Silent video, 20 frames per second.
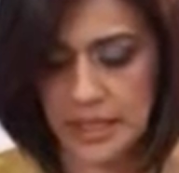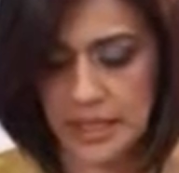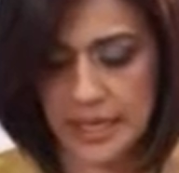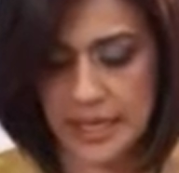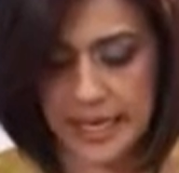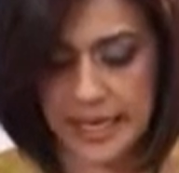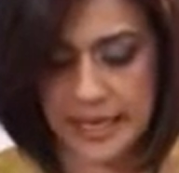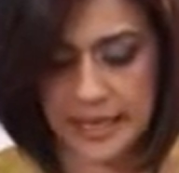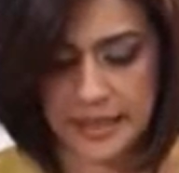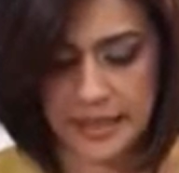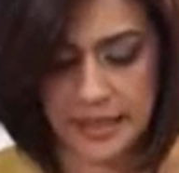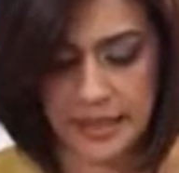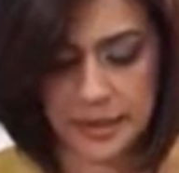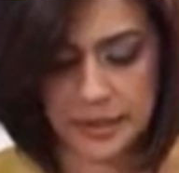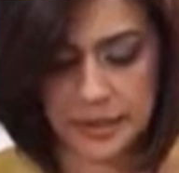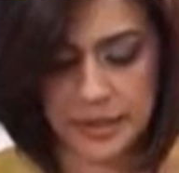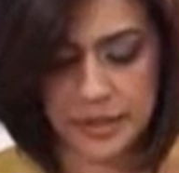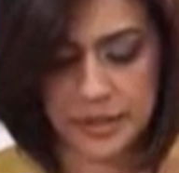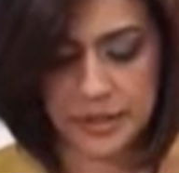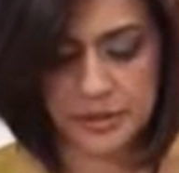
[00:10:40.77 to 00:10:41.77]
Add a little
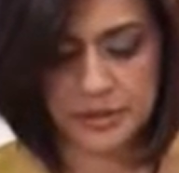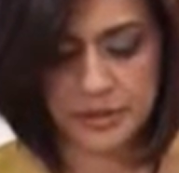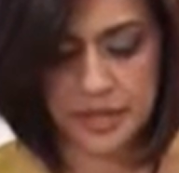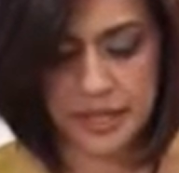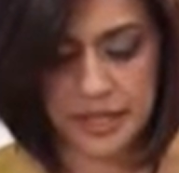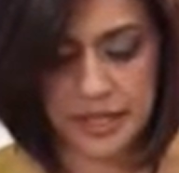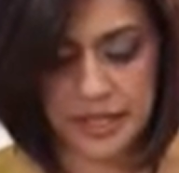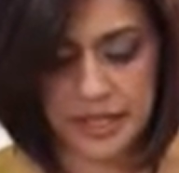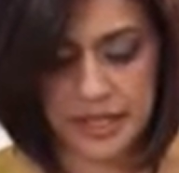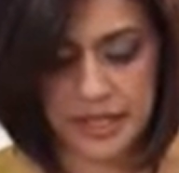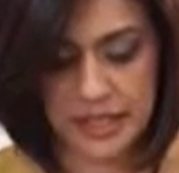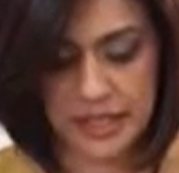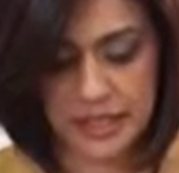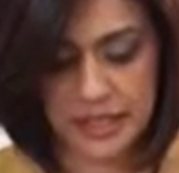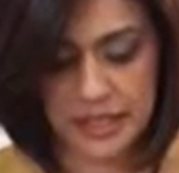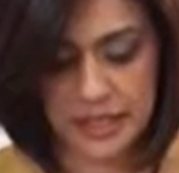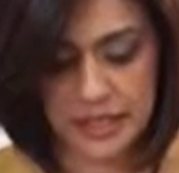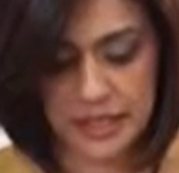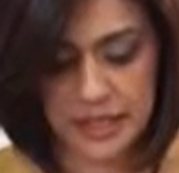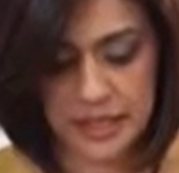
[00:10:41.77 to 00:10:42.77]
bit of honey.
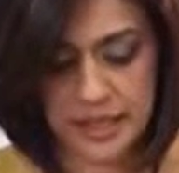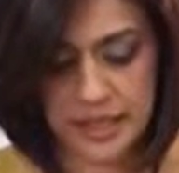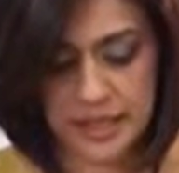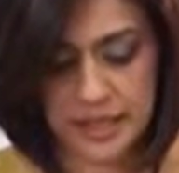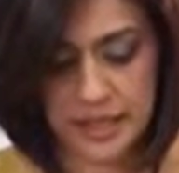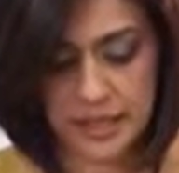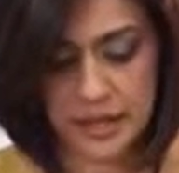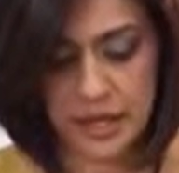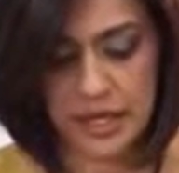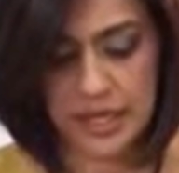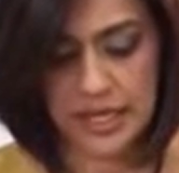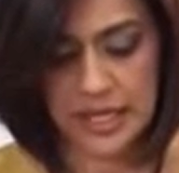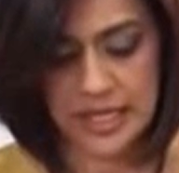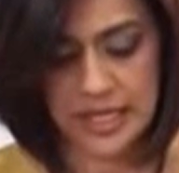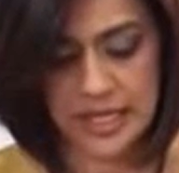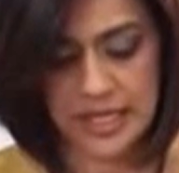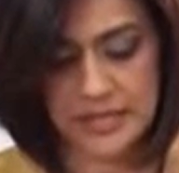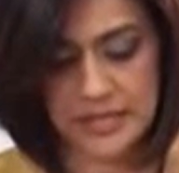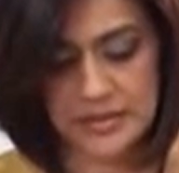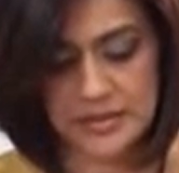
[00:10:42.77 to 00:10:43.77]
Now
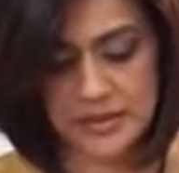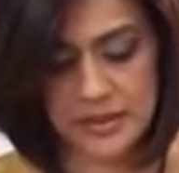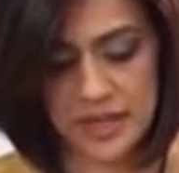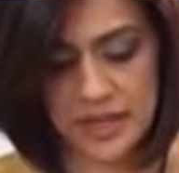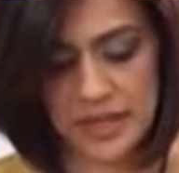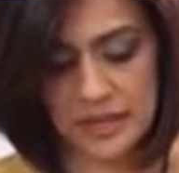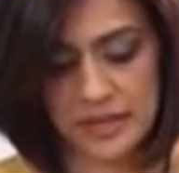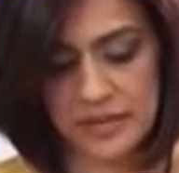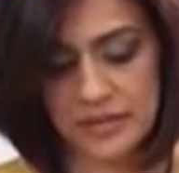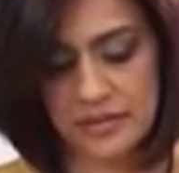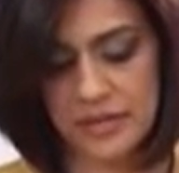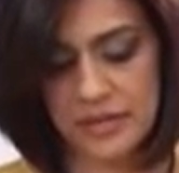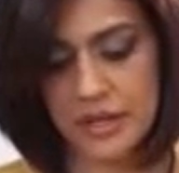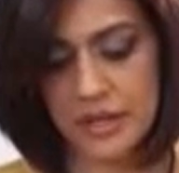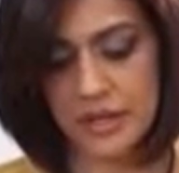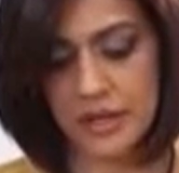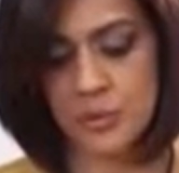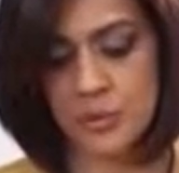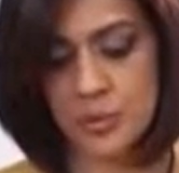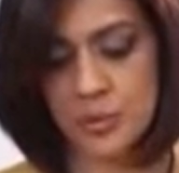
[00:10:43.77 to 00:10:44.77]
honey is very,
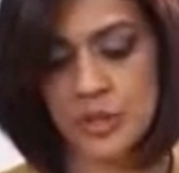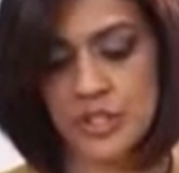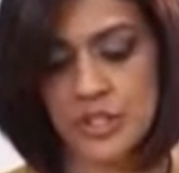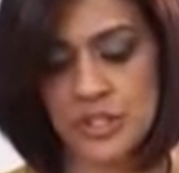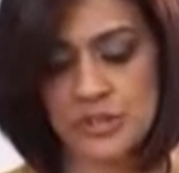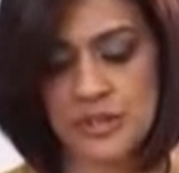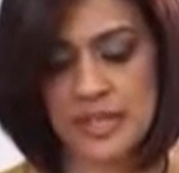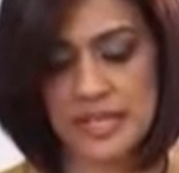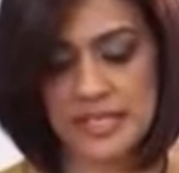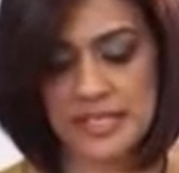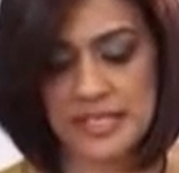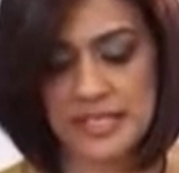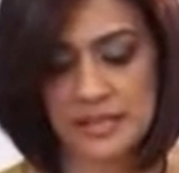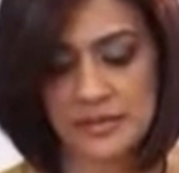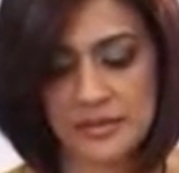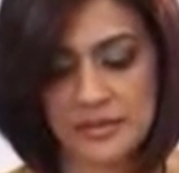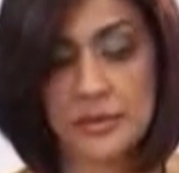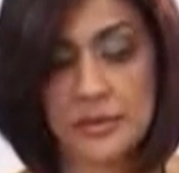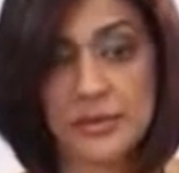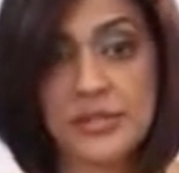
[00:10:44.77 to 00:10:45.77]
very moisturizing
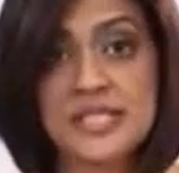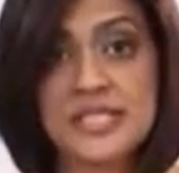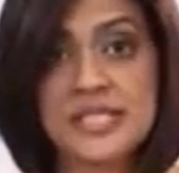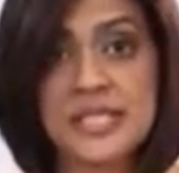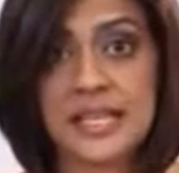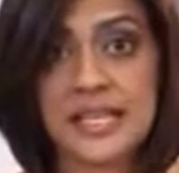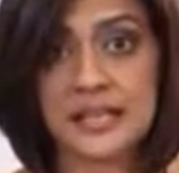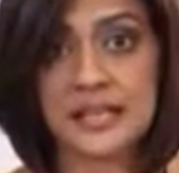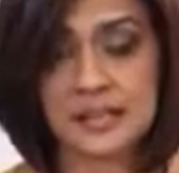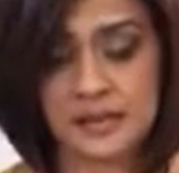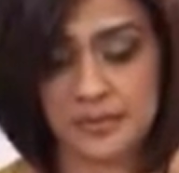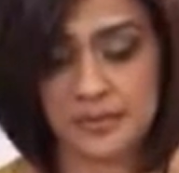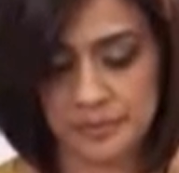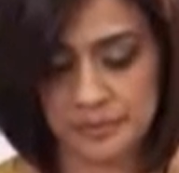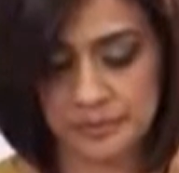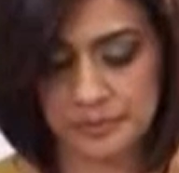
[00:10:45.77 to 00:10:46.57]
for the skin.